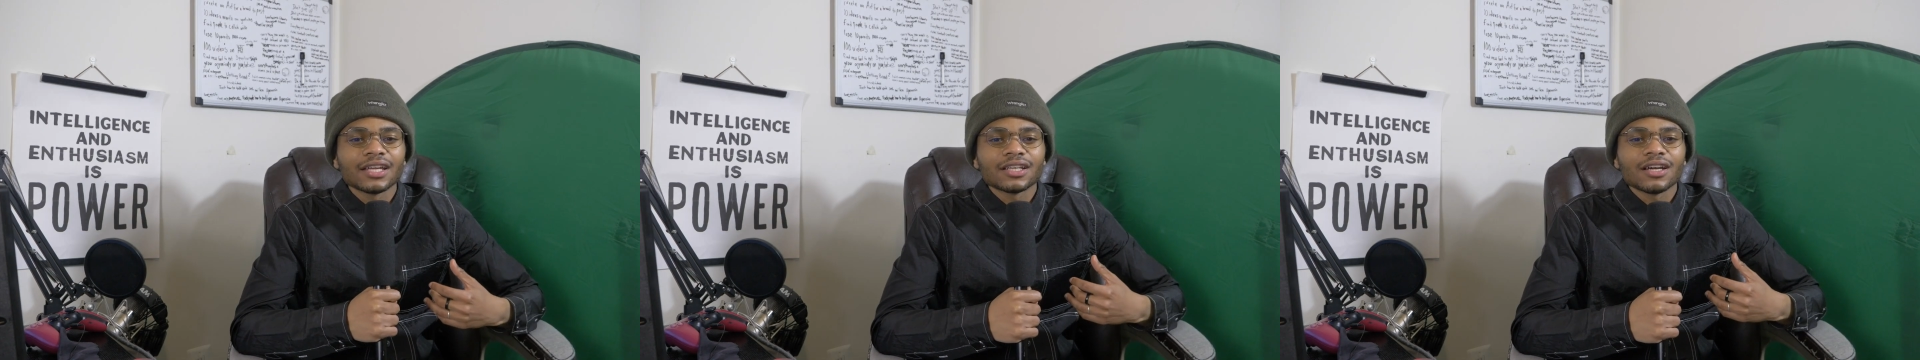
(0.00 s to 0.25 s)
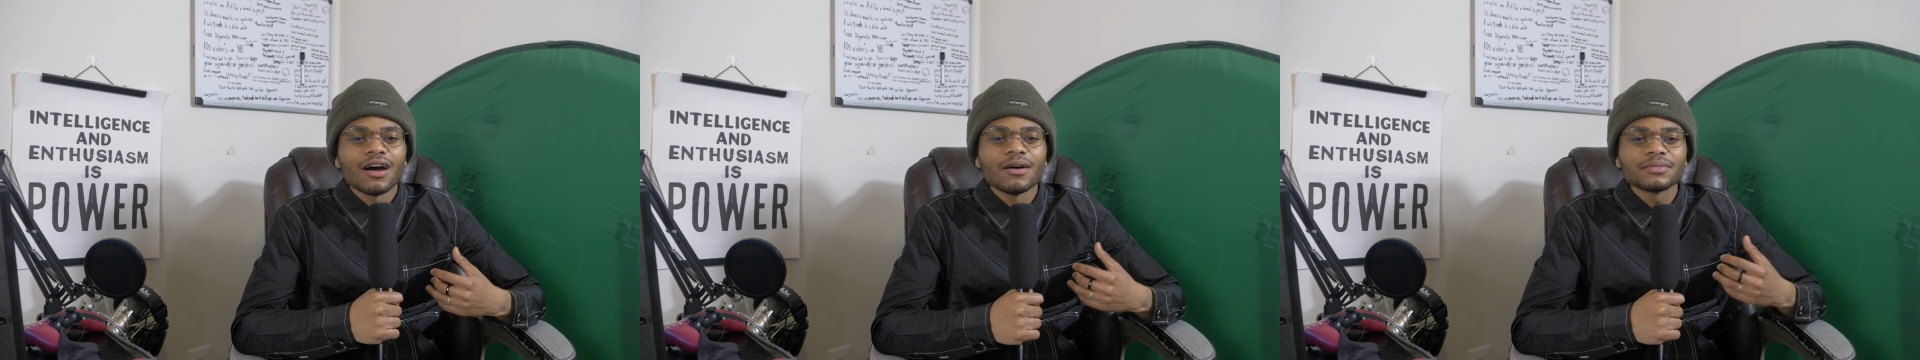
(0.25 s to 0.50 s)

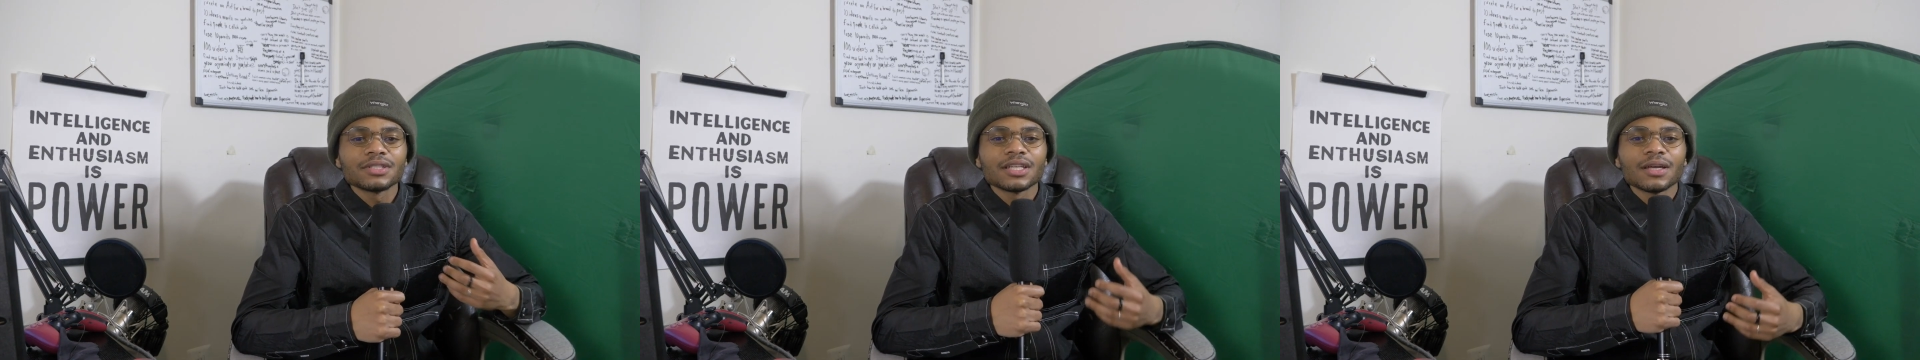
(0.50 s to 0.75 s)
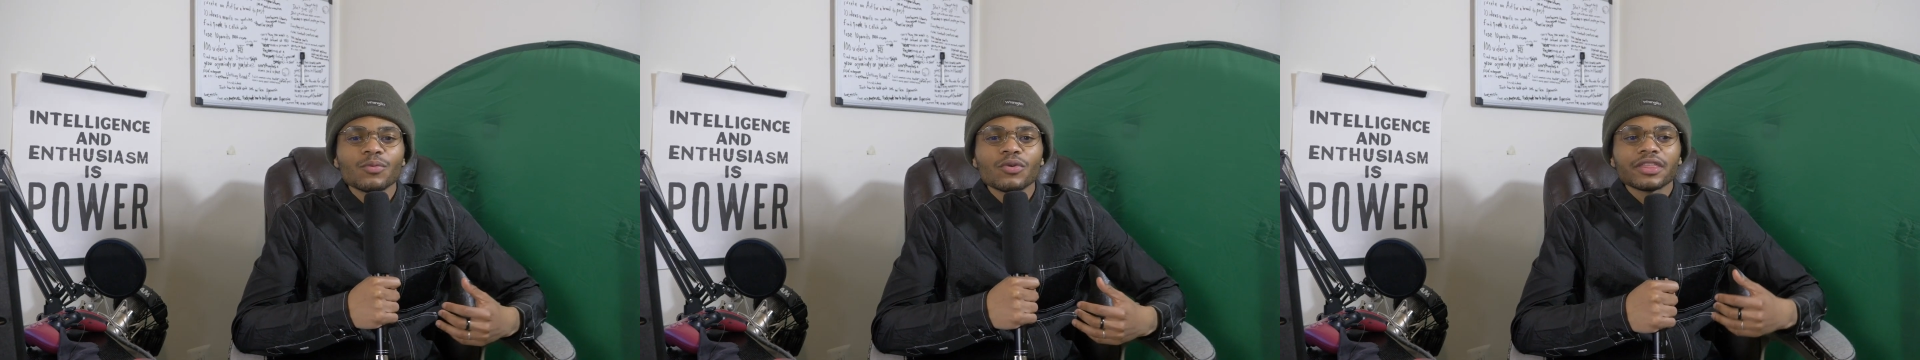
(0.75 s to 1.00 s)
come to
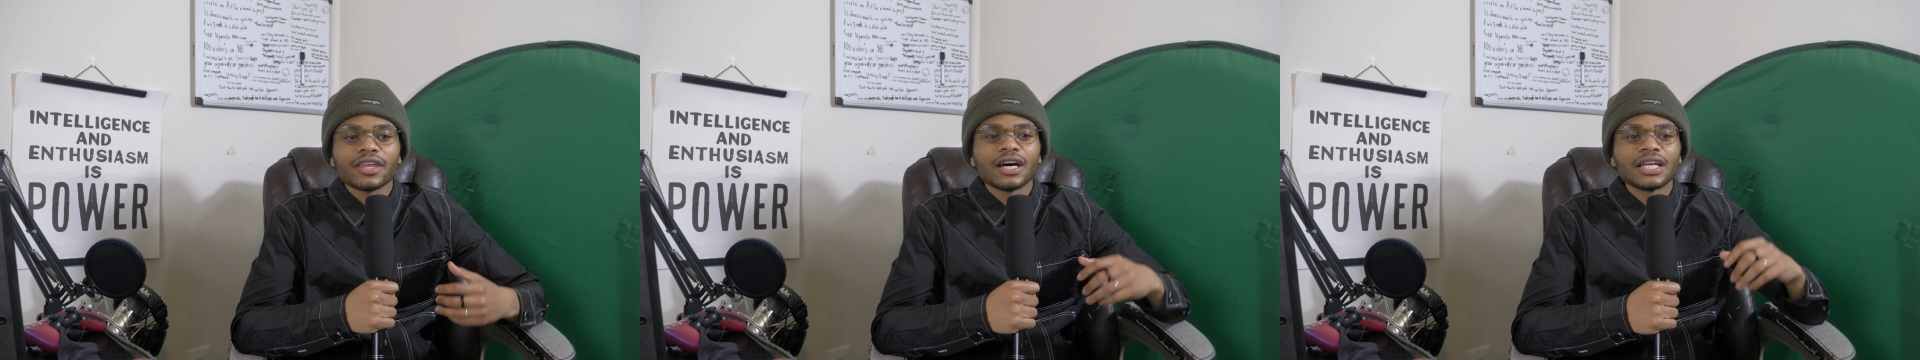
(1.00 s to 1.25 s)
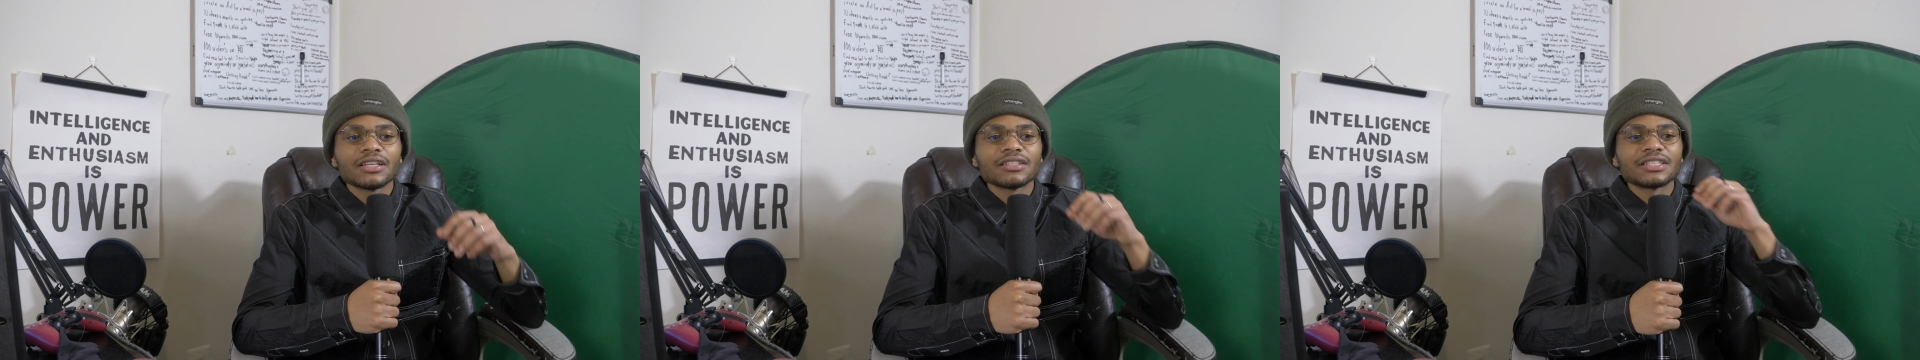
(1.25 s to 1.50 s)
them with an
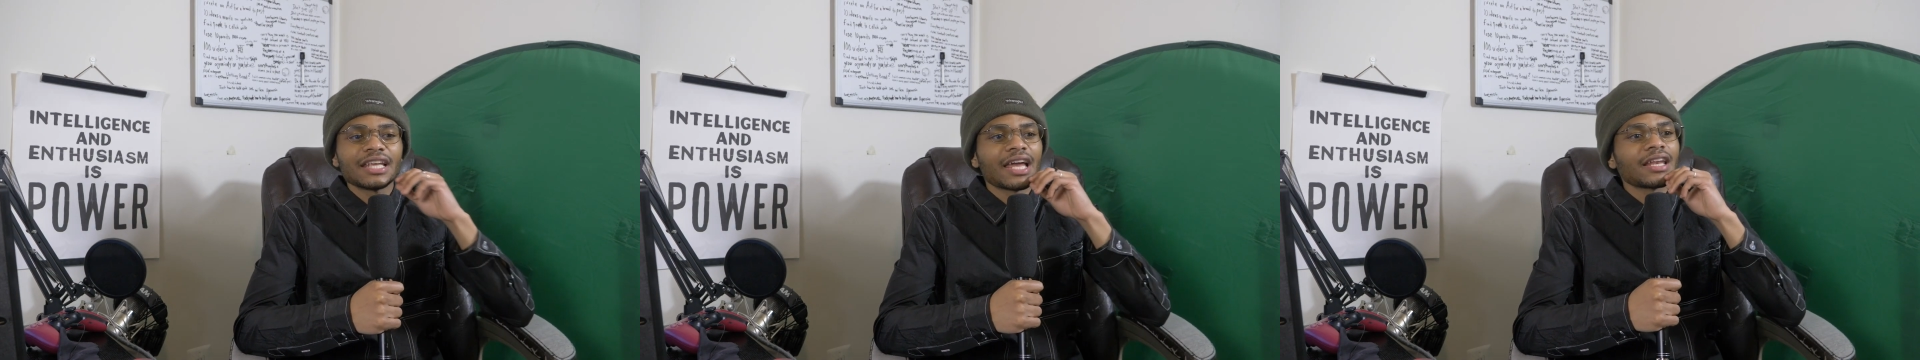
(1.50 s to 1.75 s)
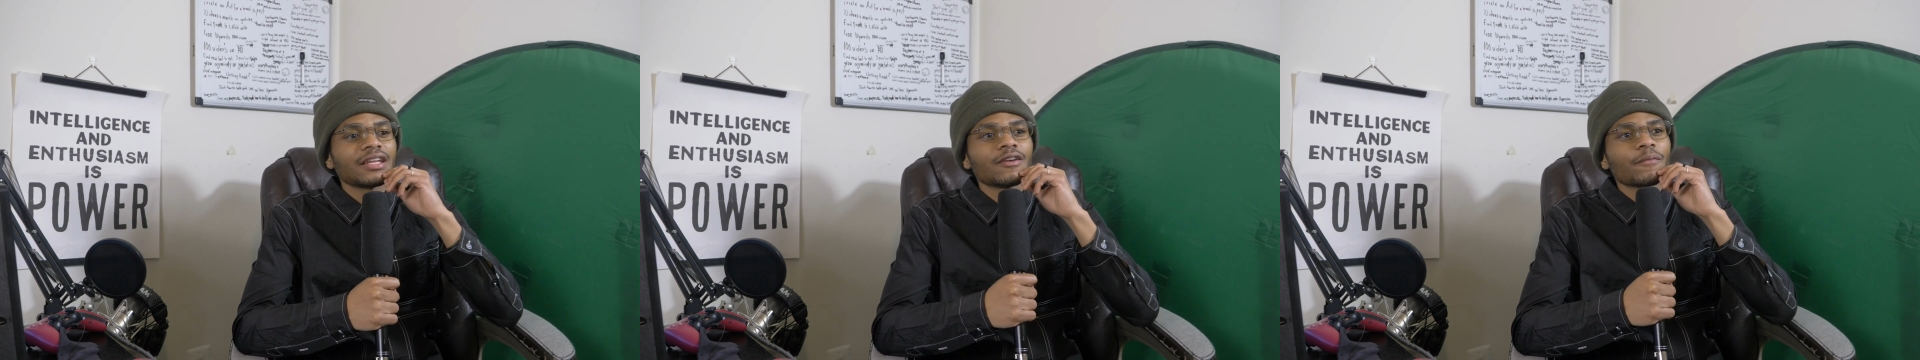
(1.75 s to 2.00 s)

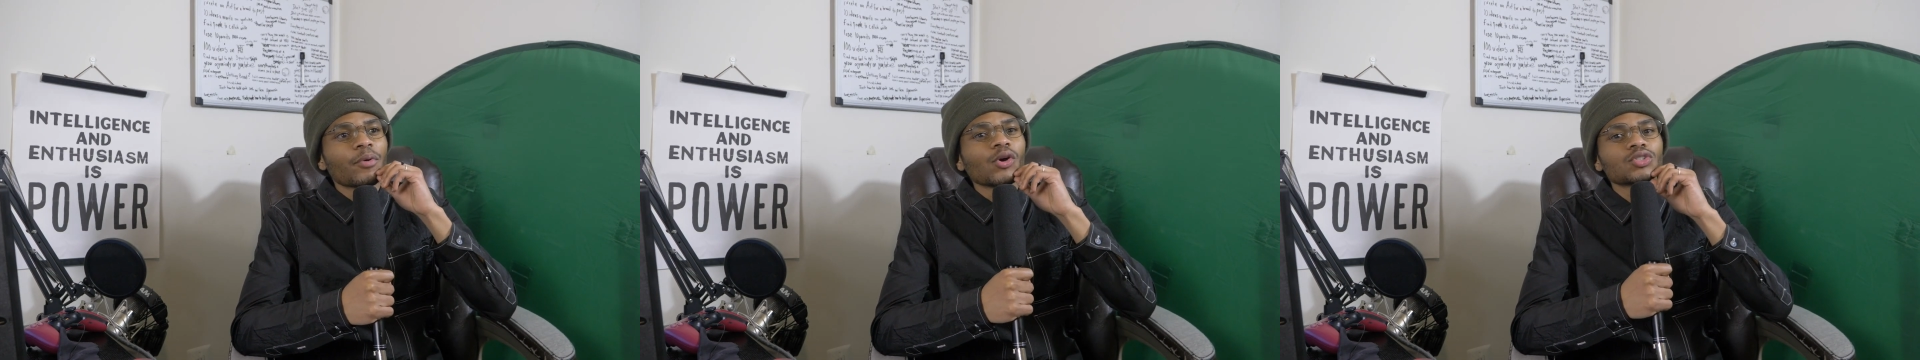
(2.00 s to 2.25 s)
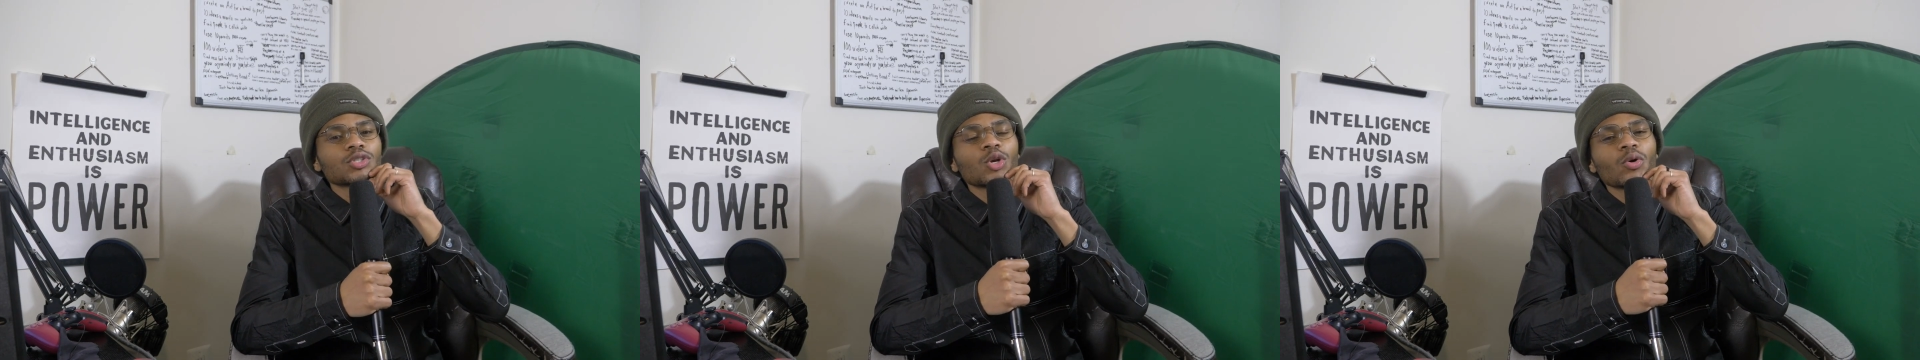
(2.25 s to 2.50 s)
understanding of
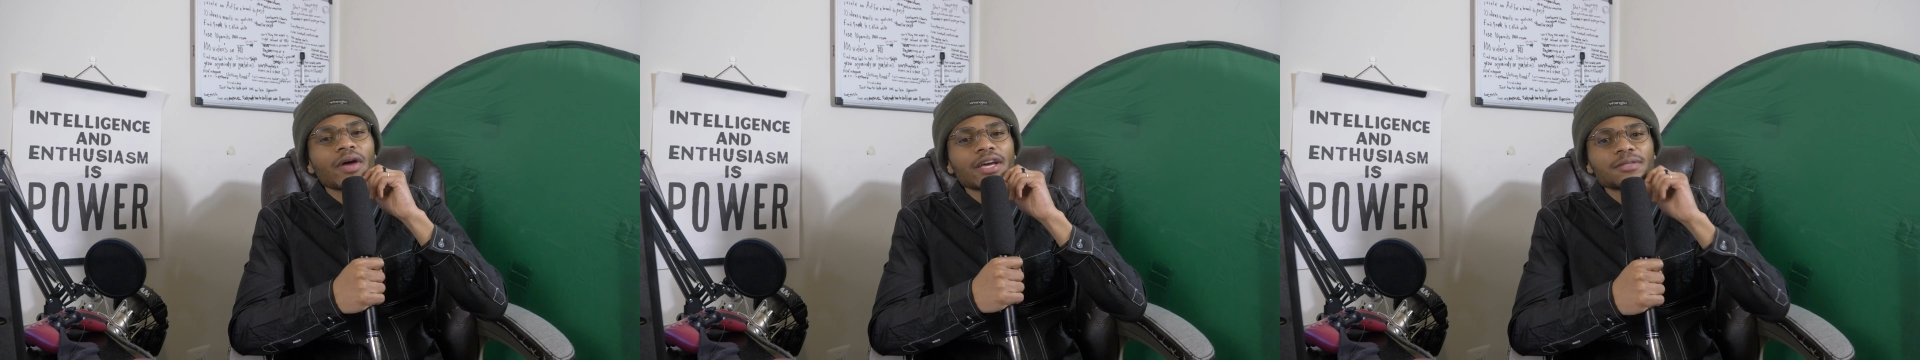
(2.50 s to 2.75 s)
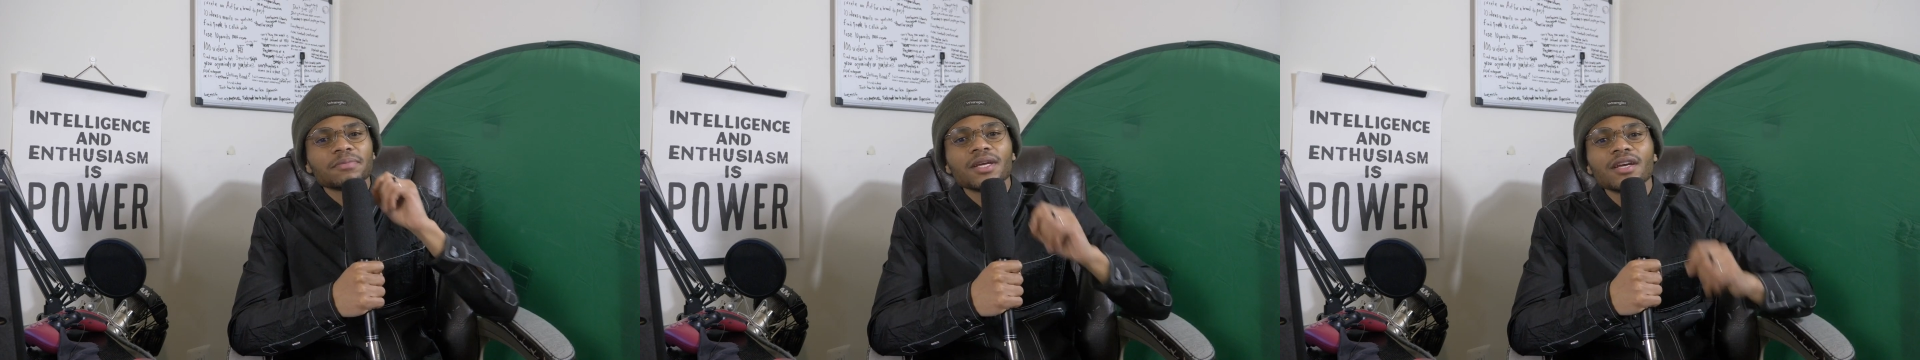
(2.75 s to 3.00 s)
personal
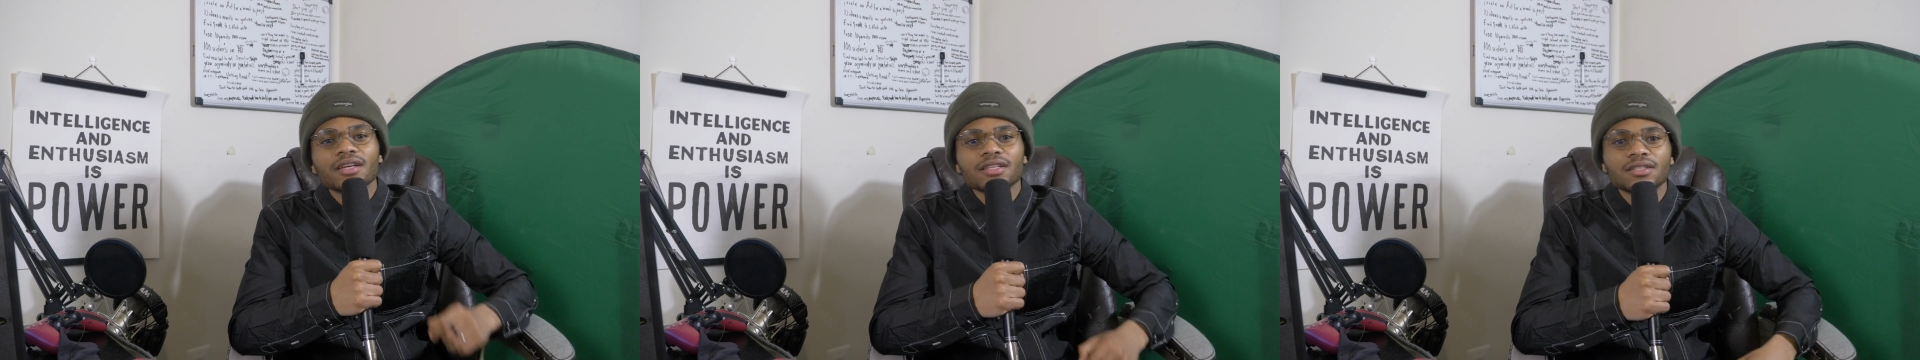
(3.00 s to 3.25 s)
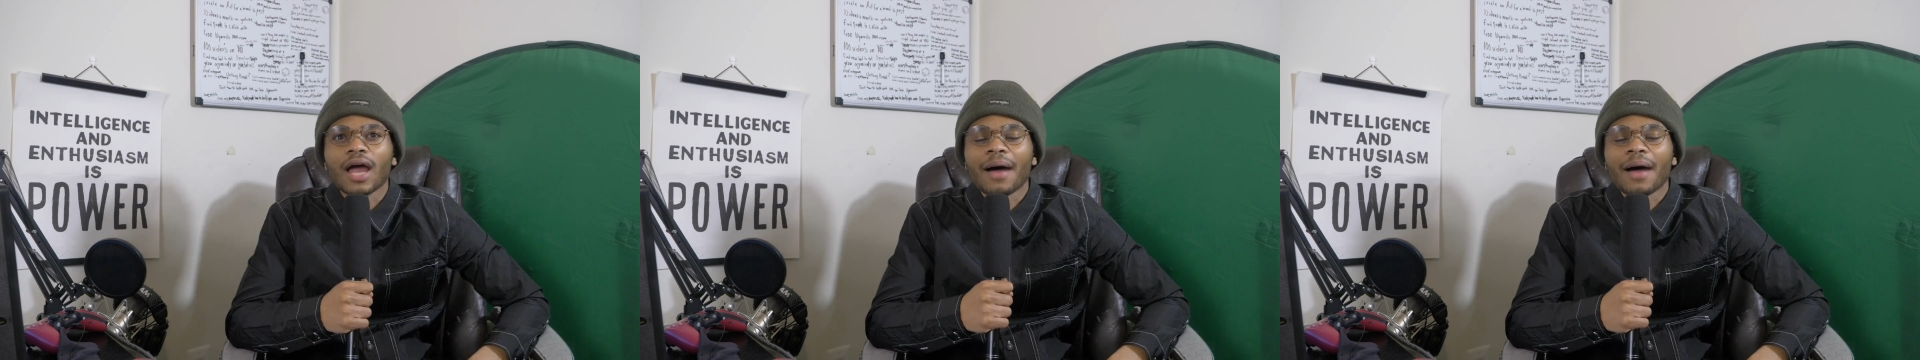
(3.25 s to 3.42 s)
experience.